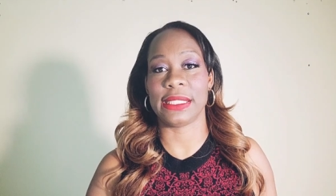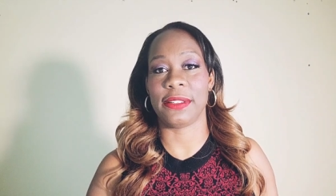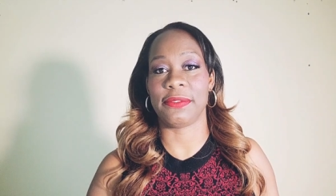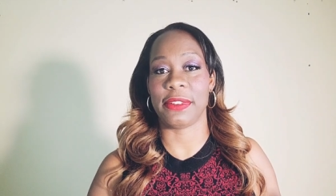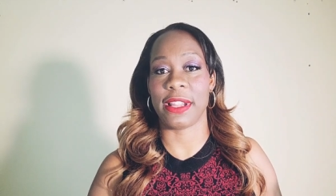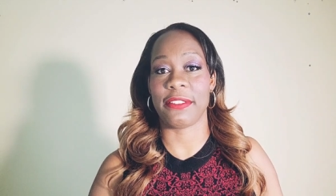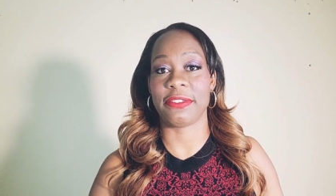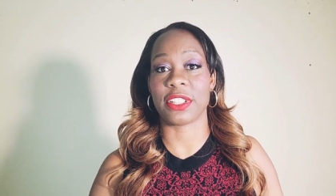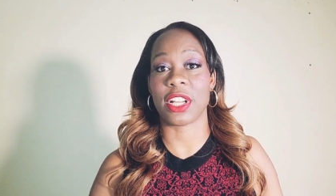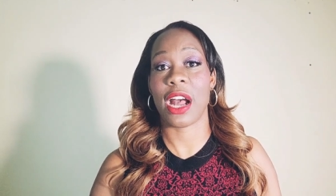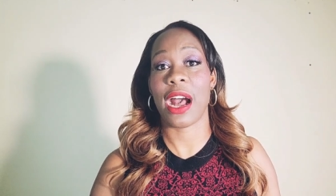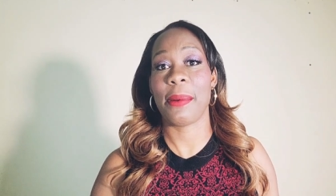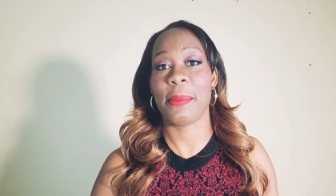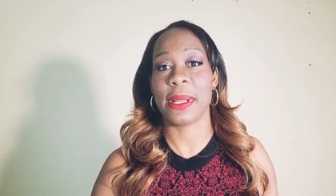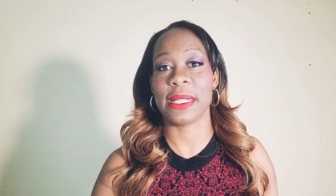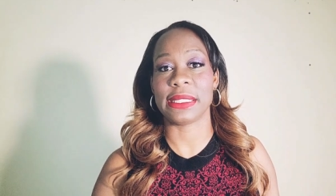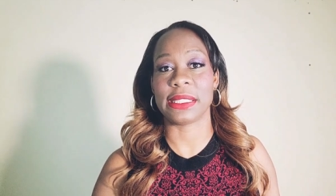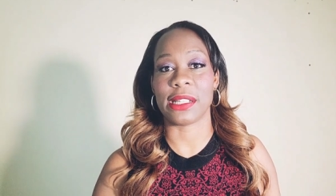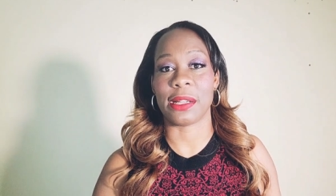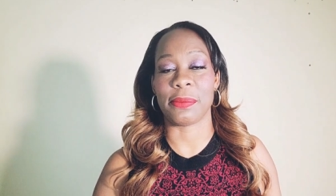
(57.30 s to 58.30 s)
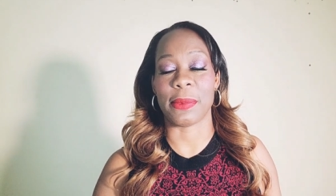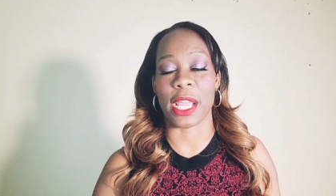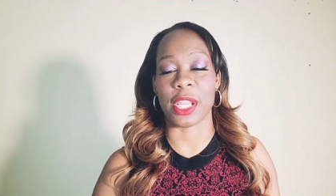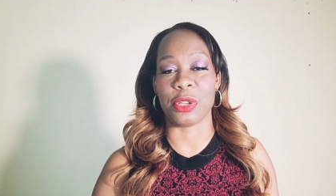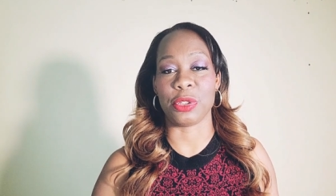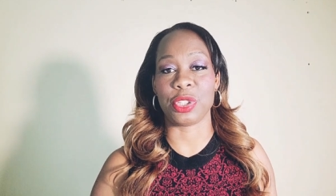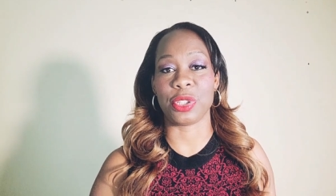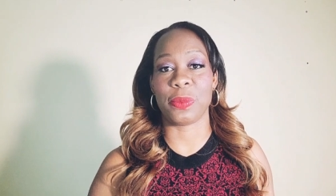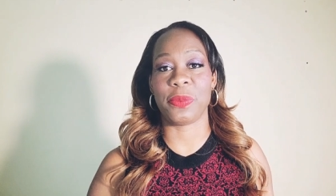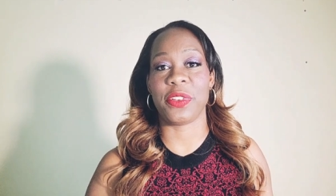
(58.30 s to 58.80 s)
You've left comments on my
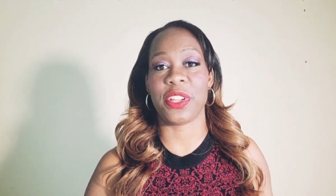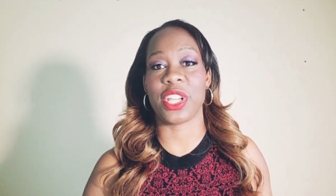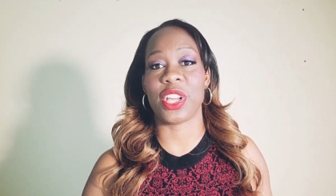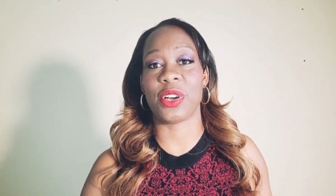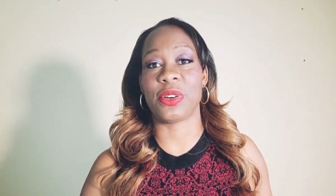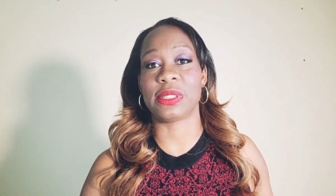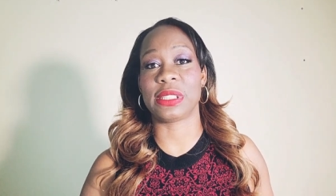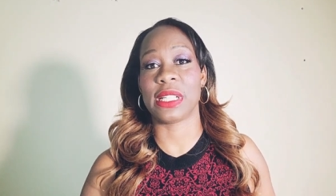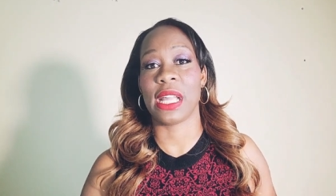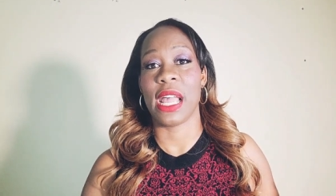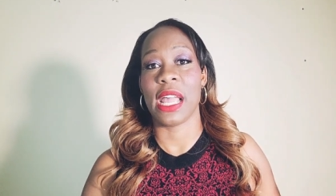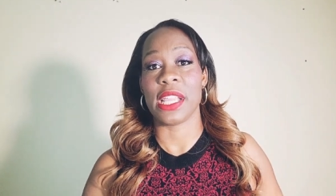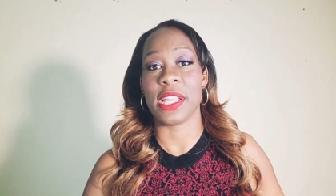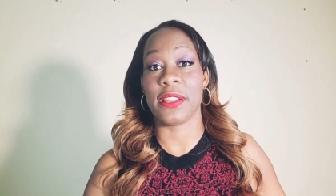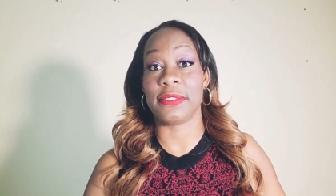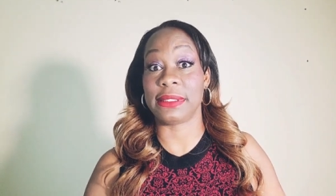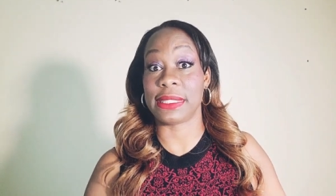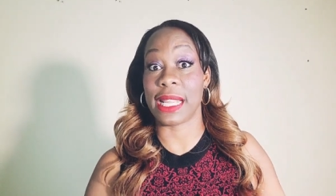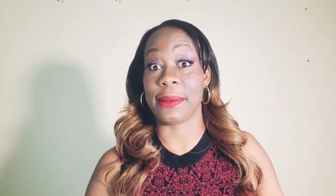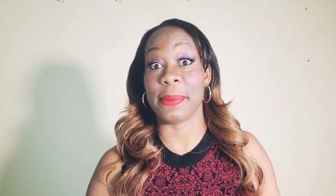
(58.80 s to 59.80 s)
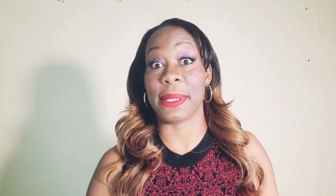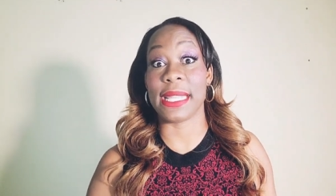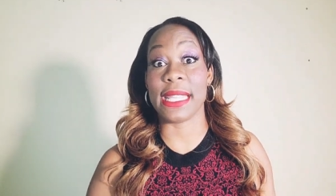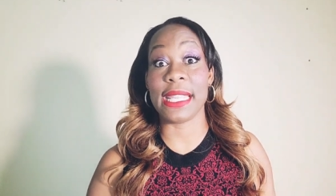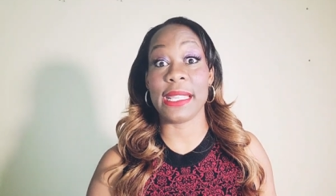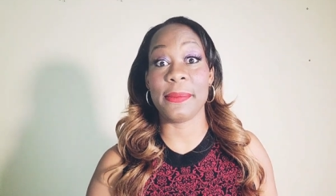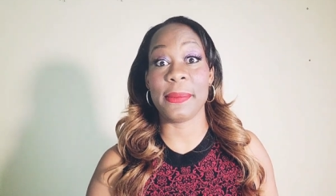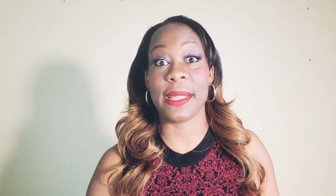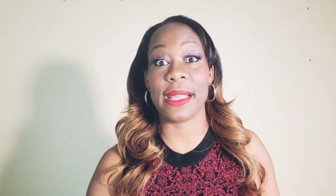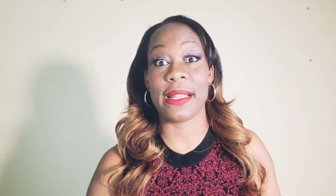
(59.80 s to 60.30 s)
YouTube videos. You've sent me
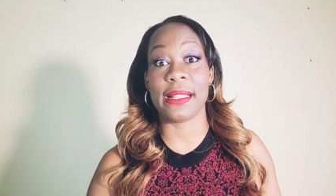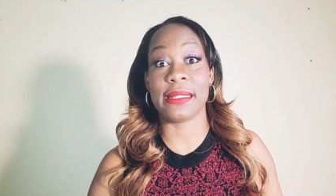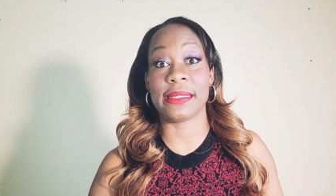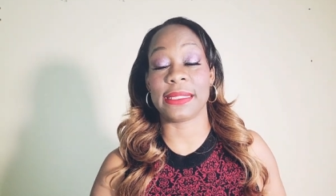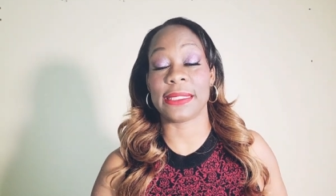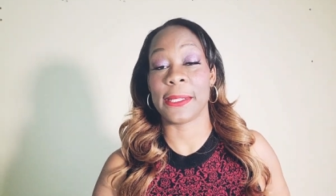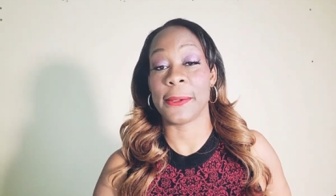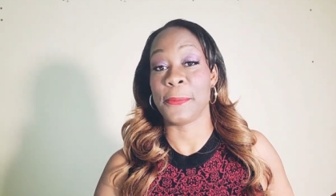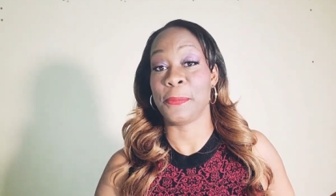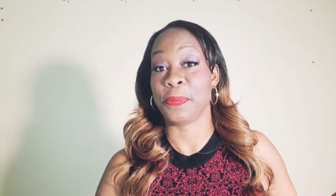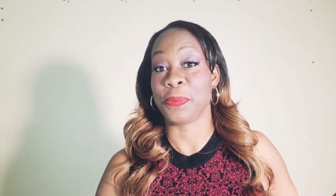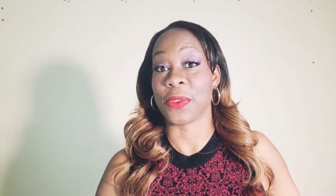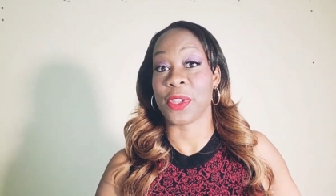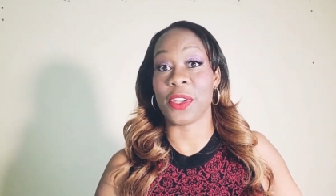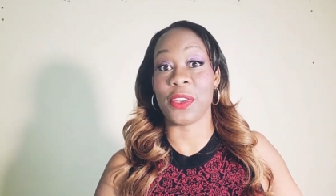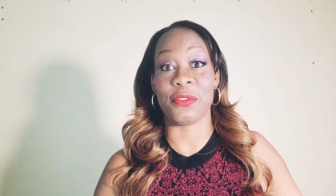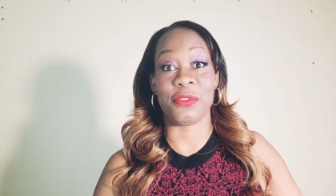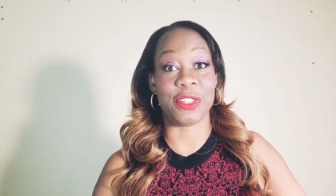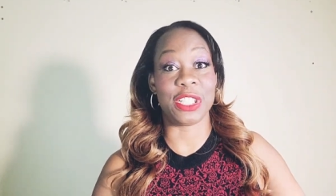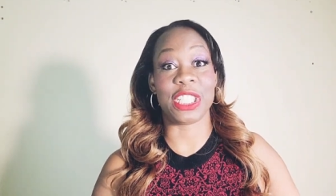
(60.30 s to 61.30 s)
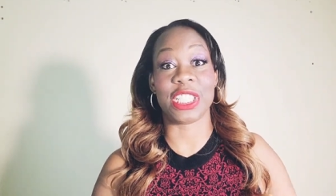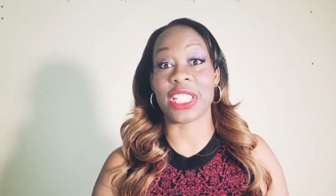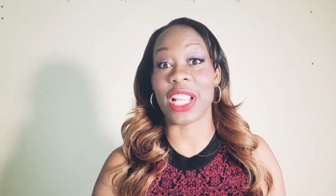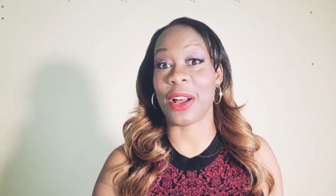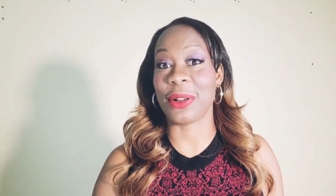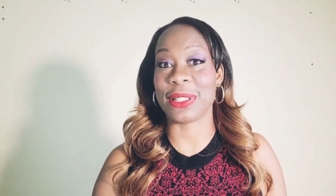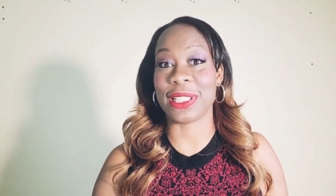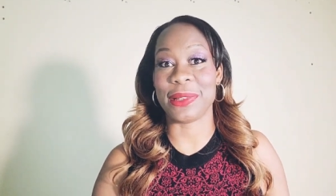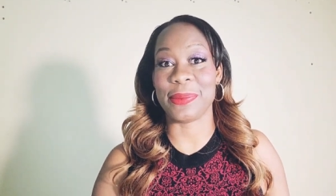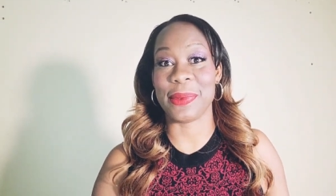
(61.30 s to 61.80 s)
emails. You've reached
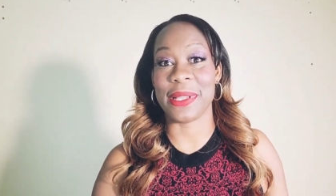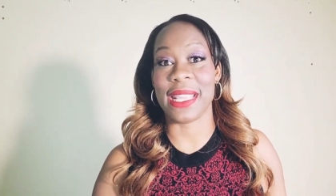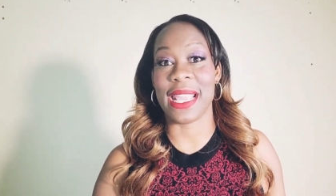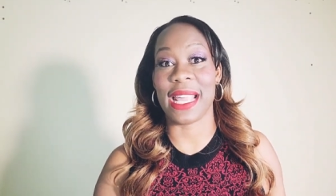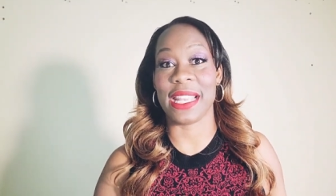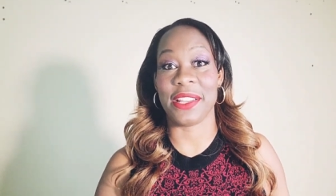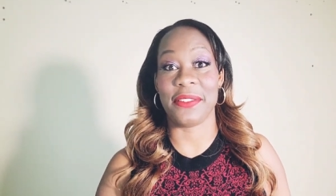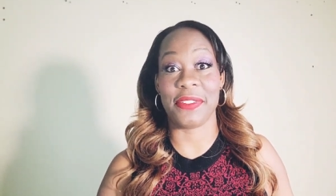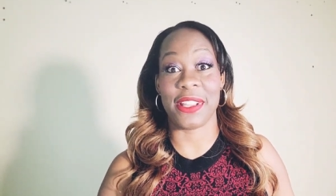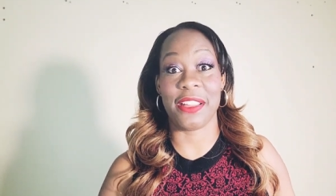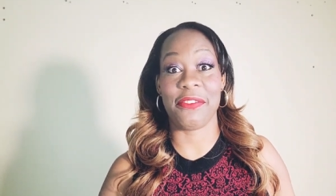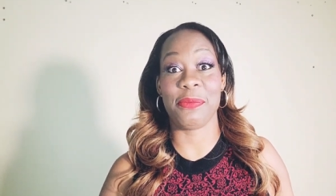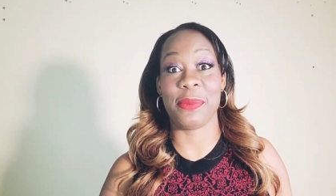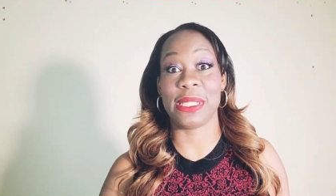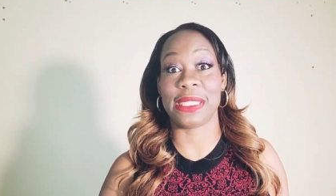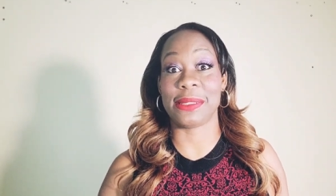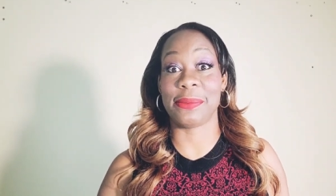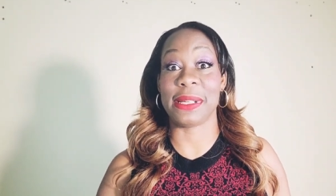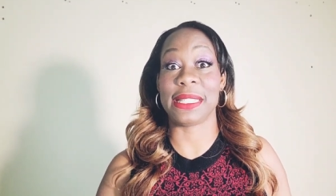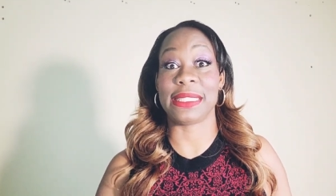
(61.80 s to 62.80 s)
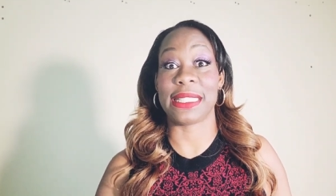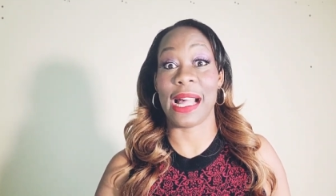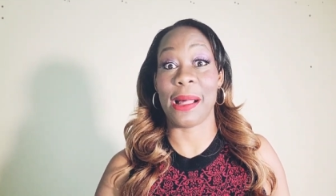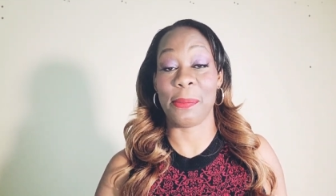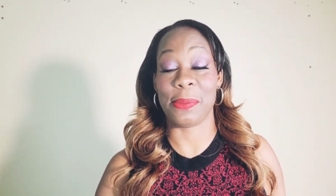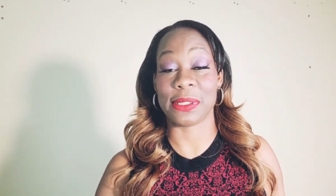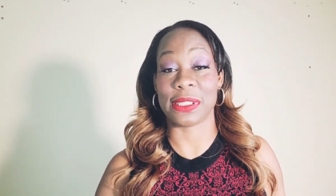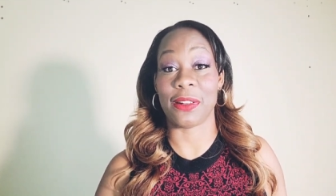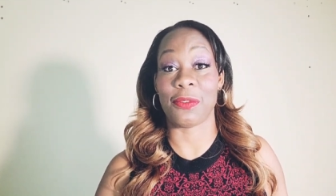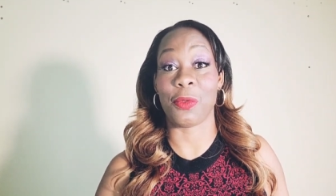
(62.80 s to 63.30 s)
out to me and you've given me some
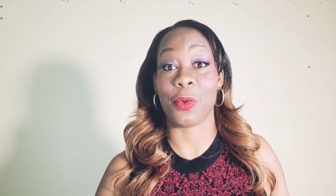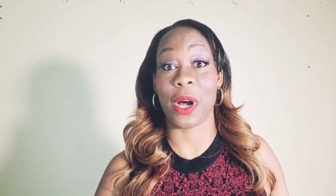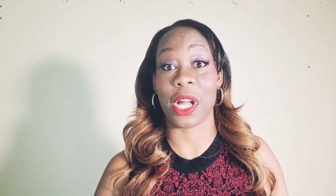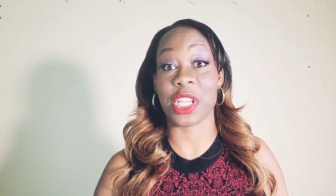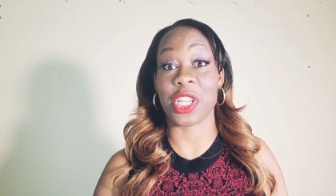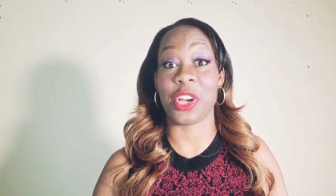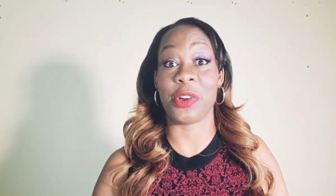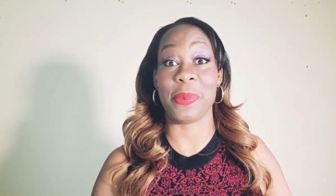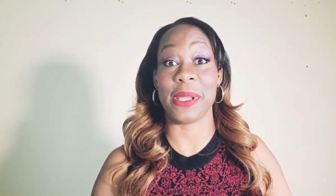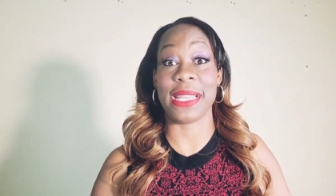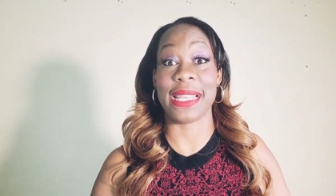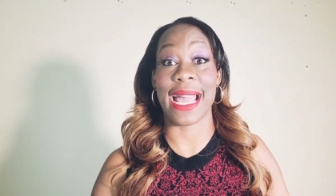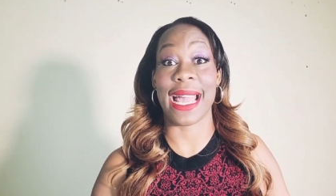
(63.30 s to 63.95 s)
examples of what you're being